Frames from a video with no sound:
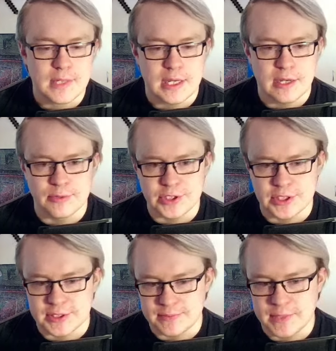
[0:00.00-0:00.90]
which
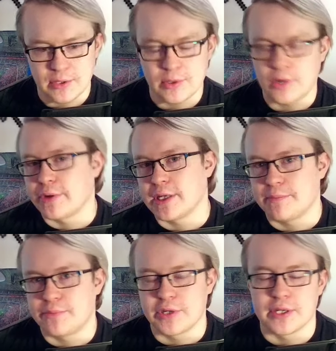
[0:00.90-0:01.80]
is, you know, already
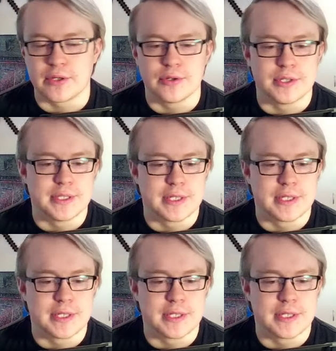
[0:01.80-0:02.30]
pretty good.